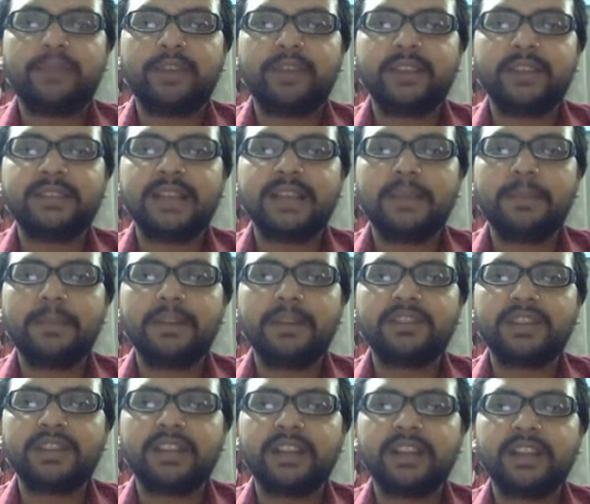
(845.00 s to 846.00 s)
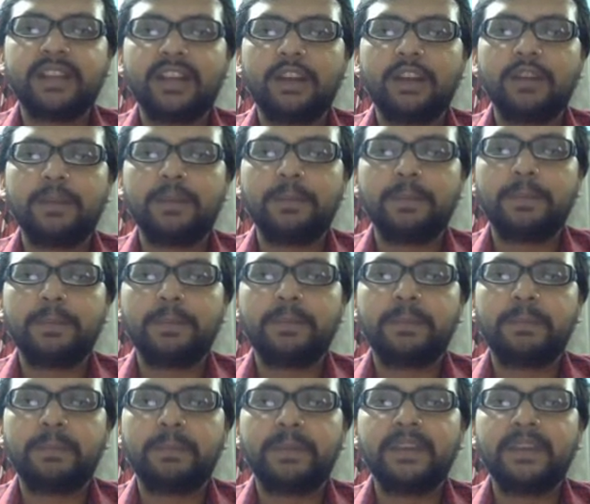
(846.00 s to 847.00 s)
For example, shutting down
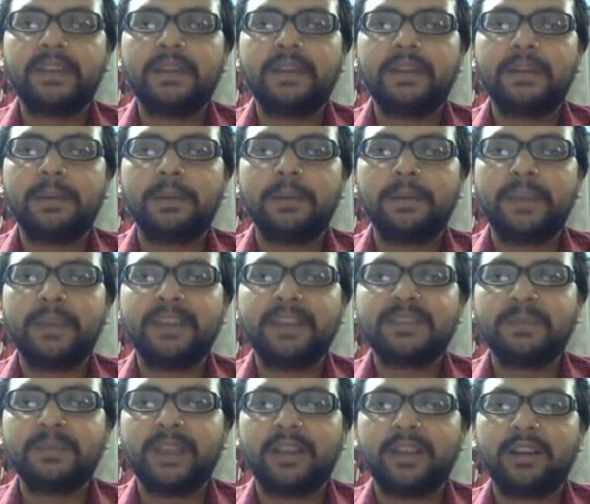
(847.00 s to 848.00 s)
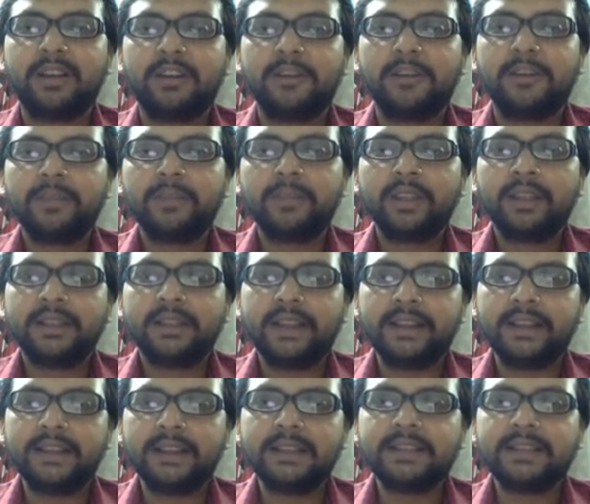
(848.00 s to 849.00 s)
pacemaker.
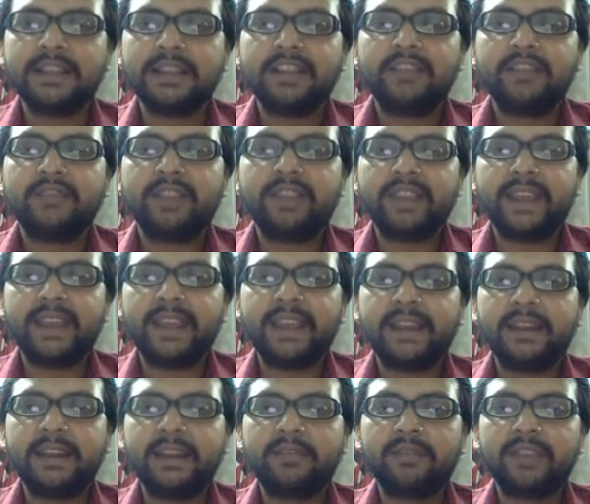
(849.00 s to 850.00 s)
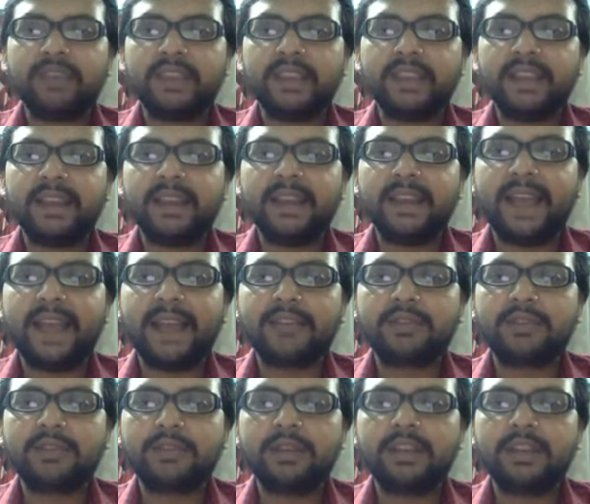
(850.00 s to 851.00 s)
That is, we can
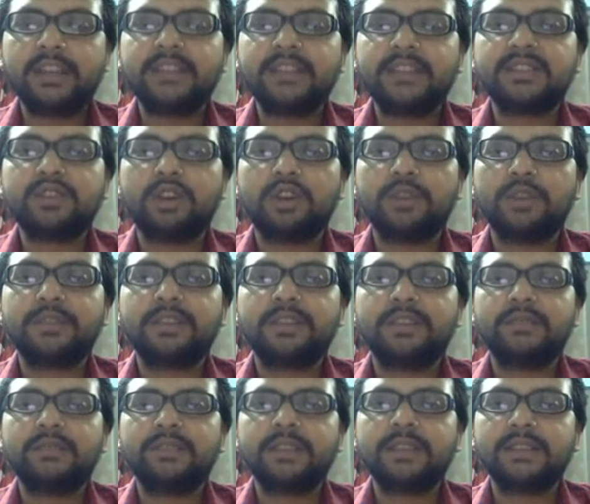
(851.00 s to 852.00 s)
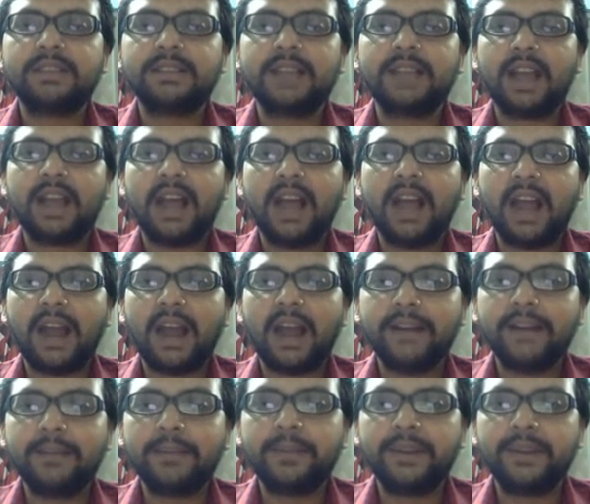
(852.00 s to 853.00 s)
actually stop someone's
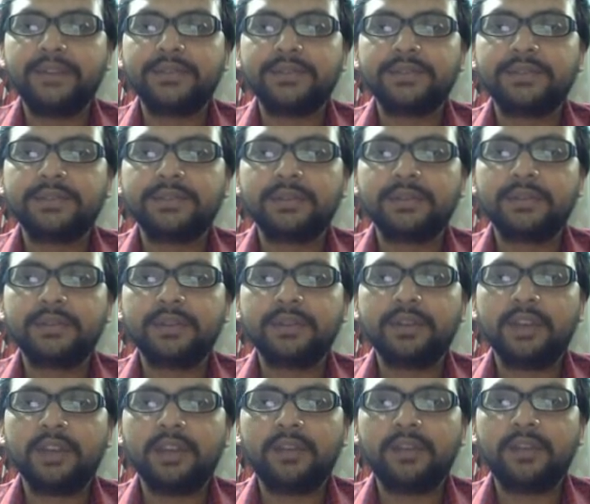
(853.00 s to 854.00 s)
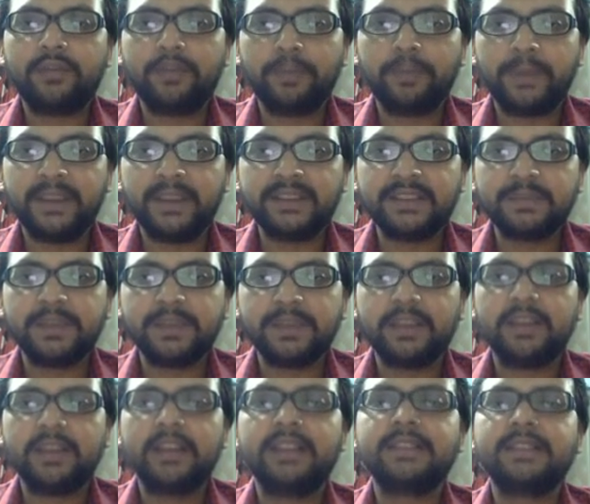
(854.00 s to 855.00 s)
heartbeats if
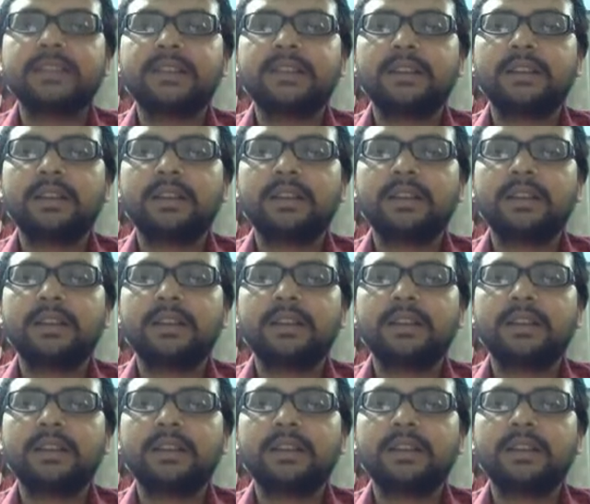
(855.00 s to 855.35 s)
pacemaker is